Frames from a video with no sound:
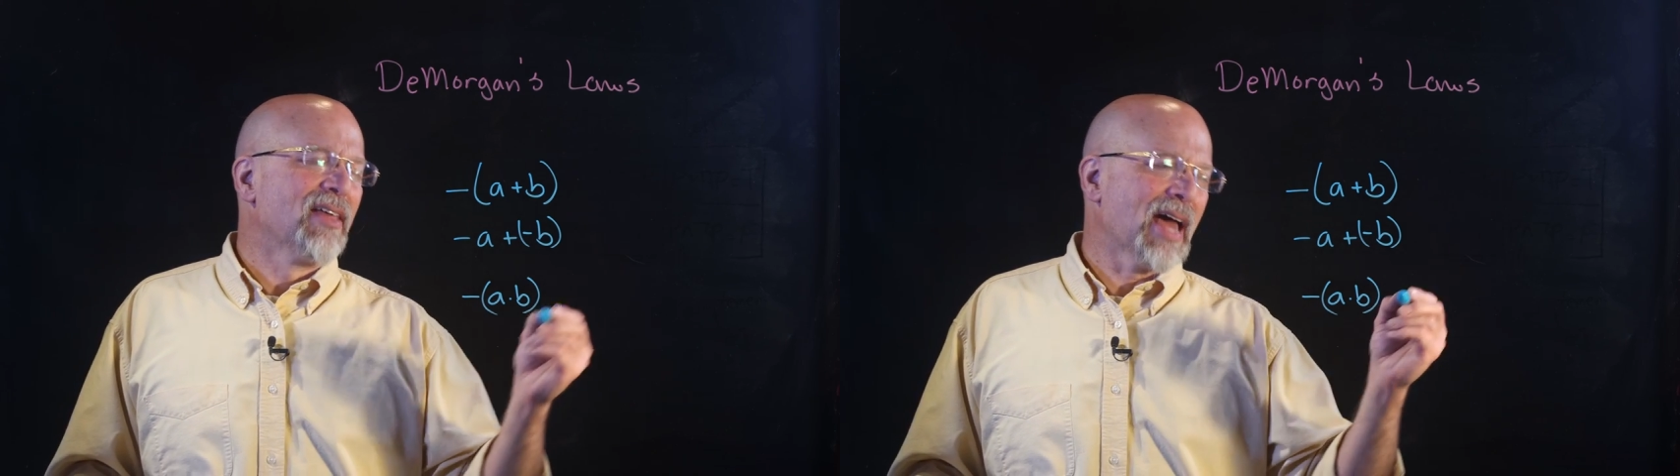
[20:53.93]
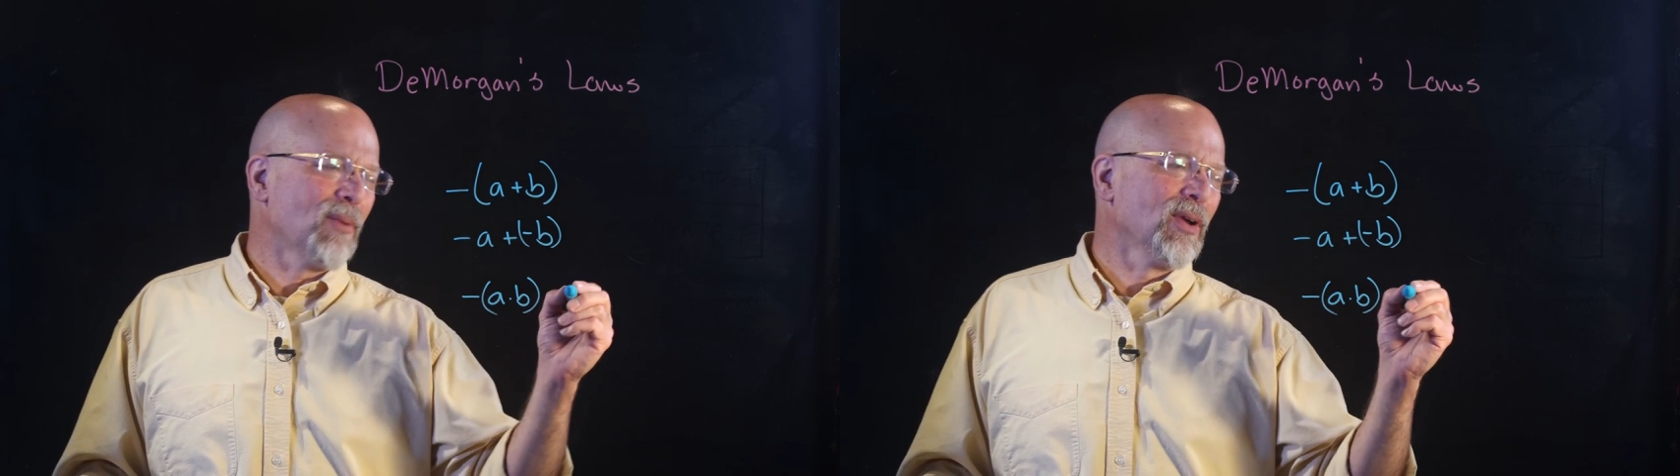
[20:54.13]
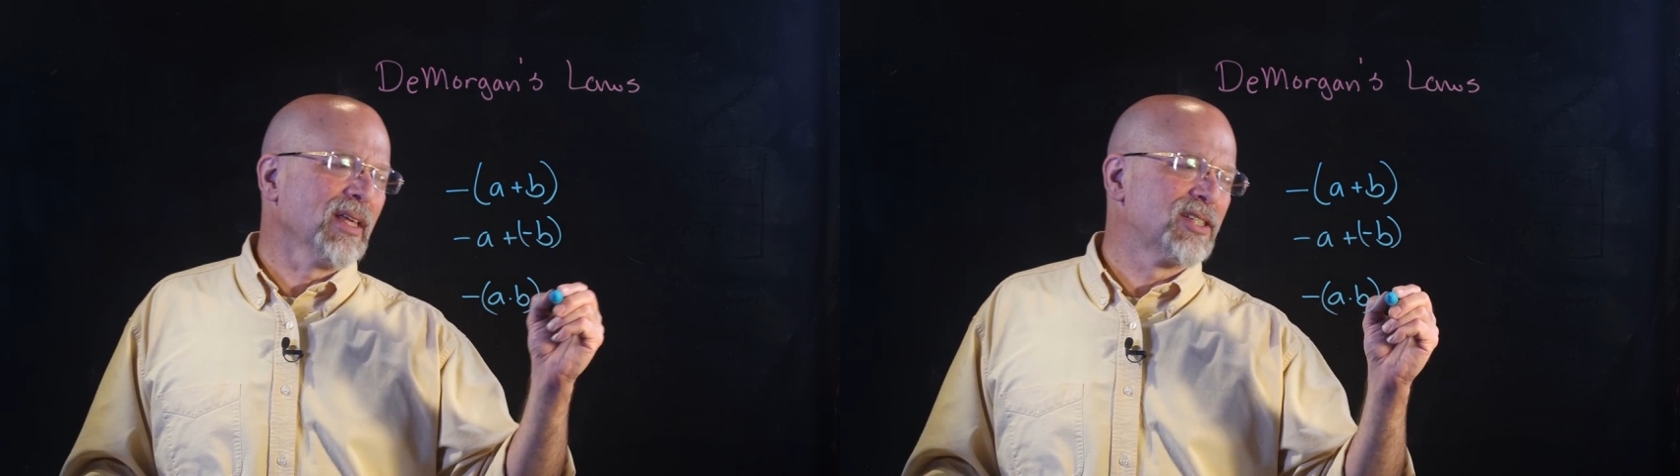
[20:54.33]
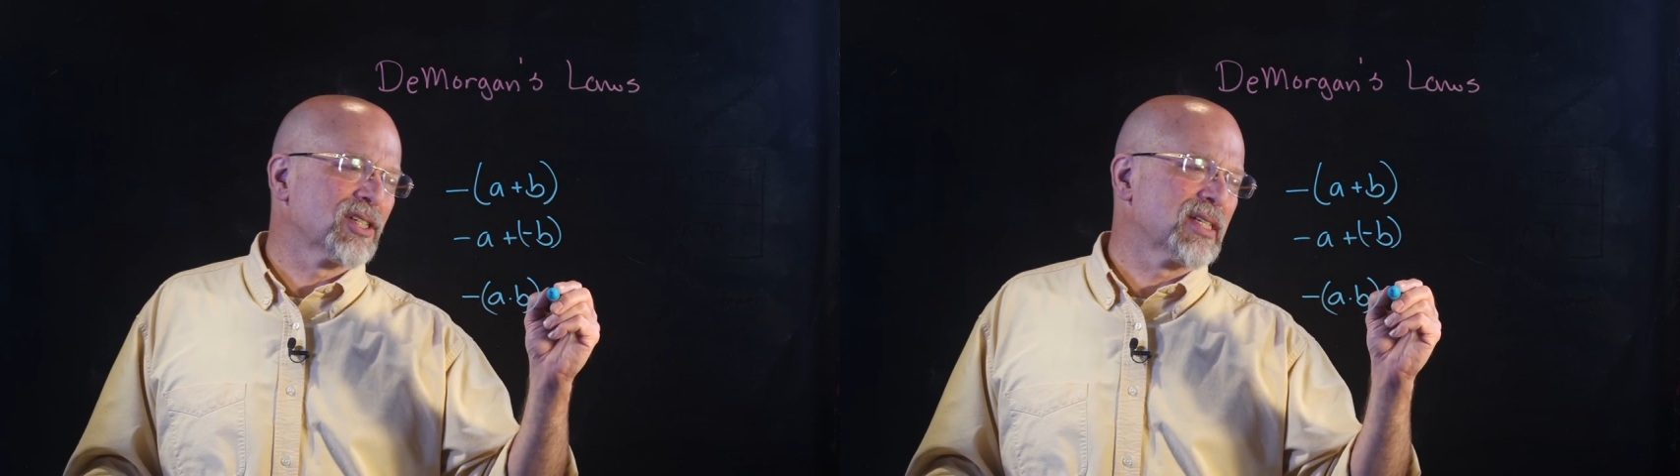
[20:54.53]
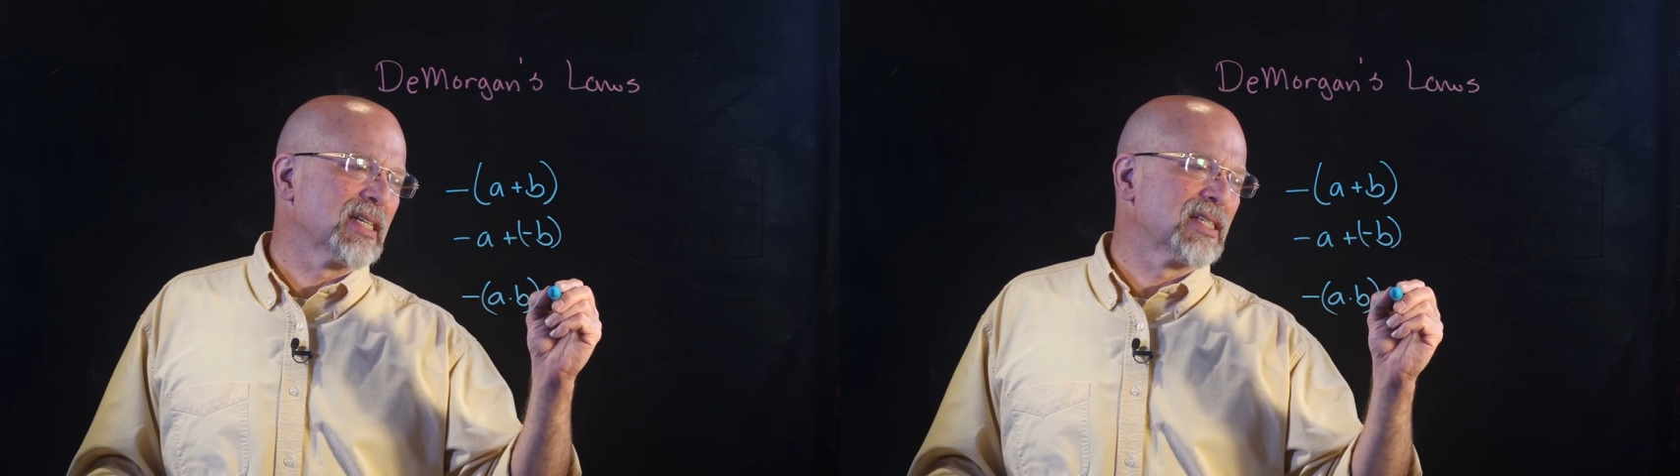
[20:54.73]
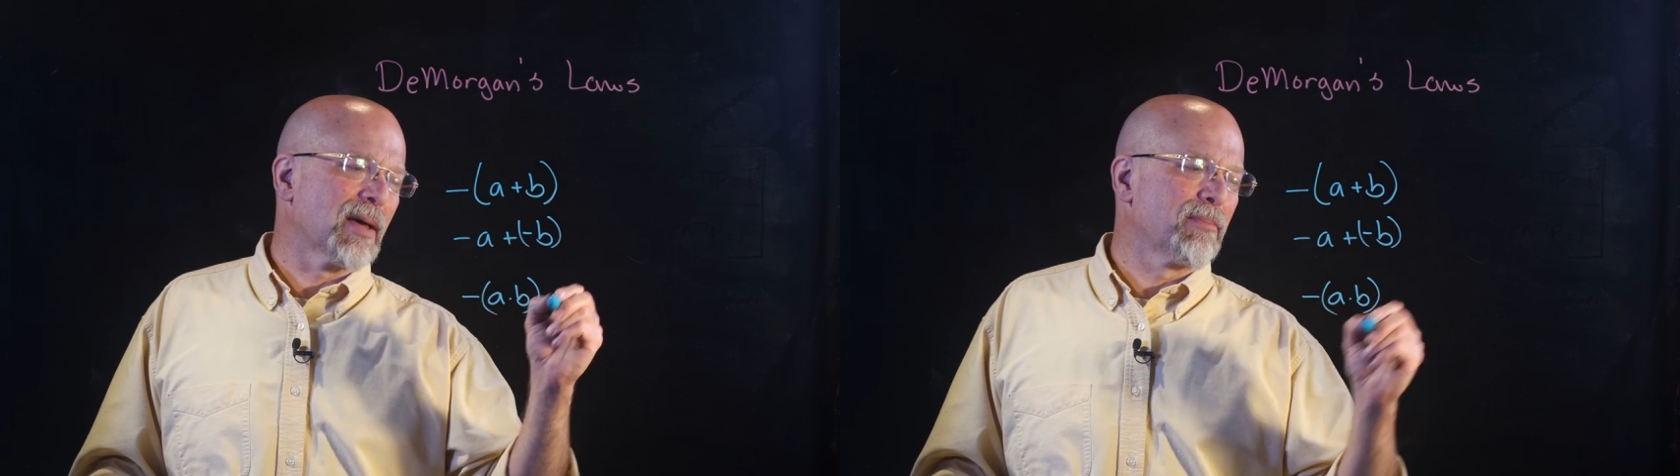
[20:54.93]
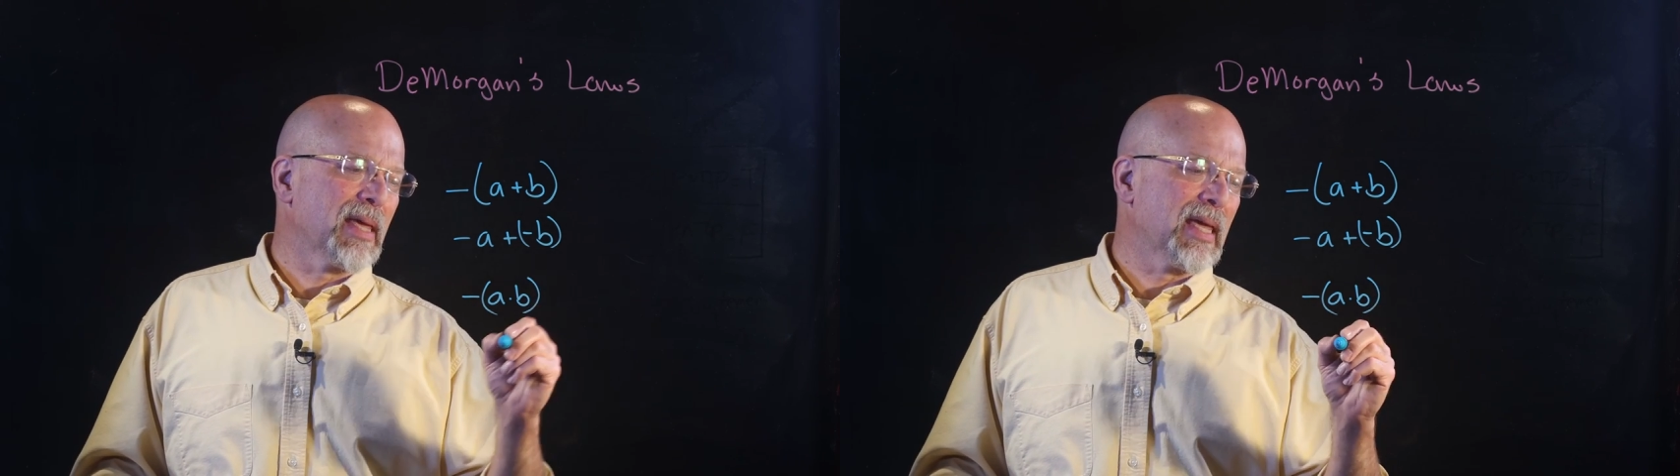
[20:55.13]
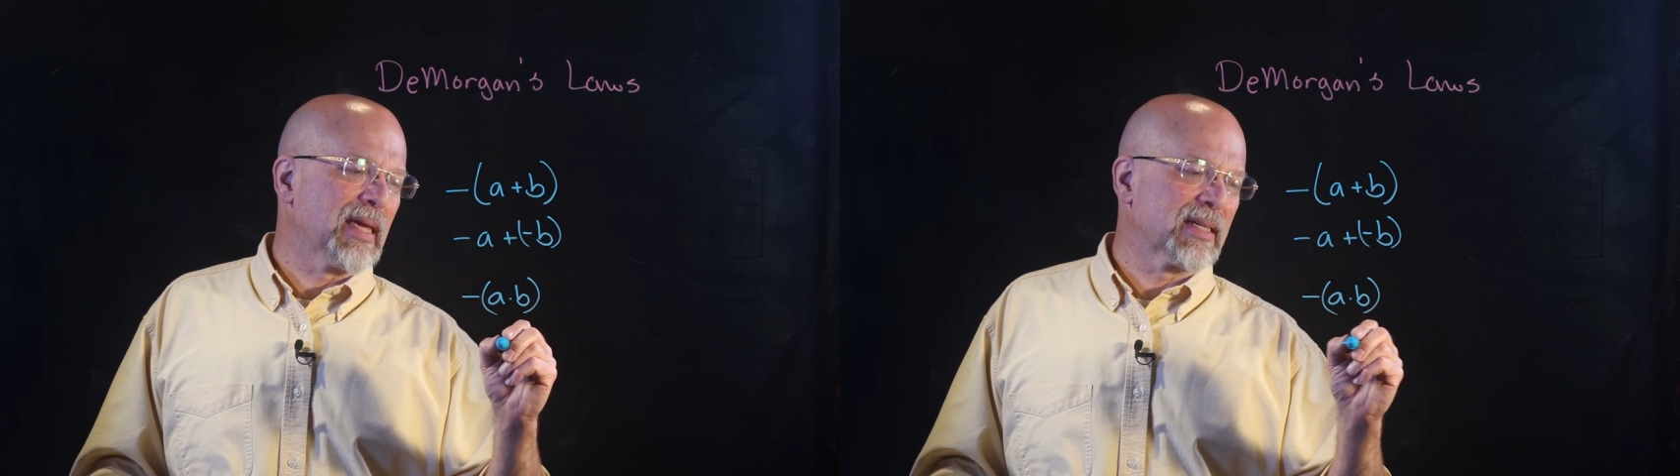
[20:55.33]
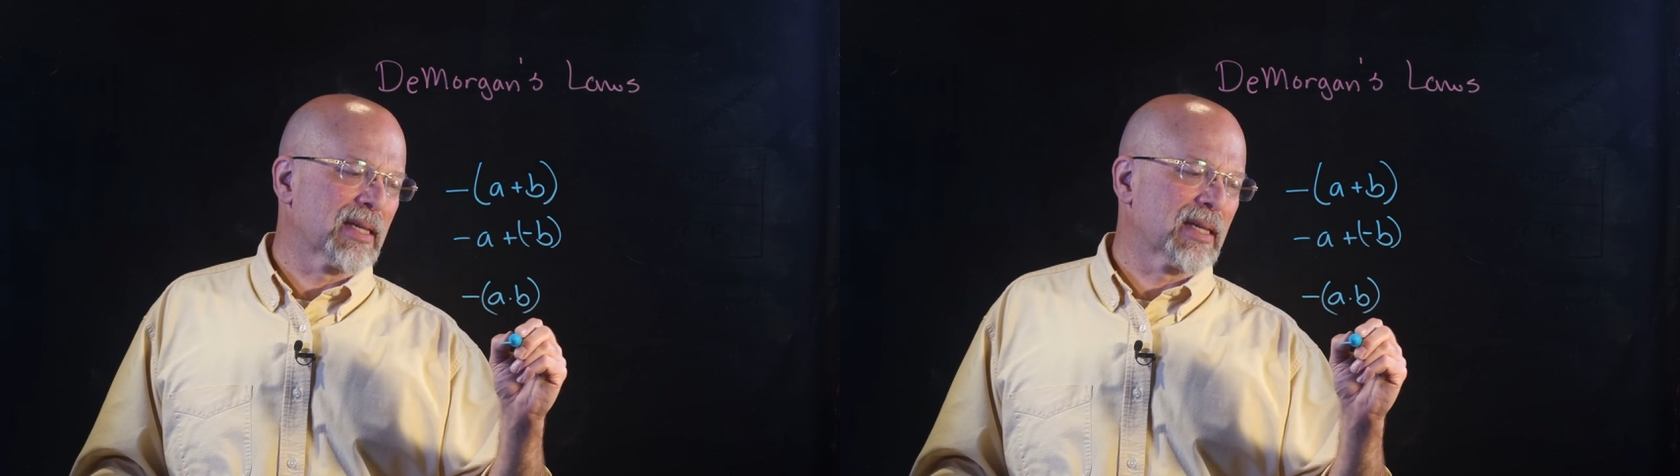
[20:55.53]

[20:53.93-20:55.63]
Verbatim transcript: that really just ends up being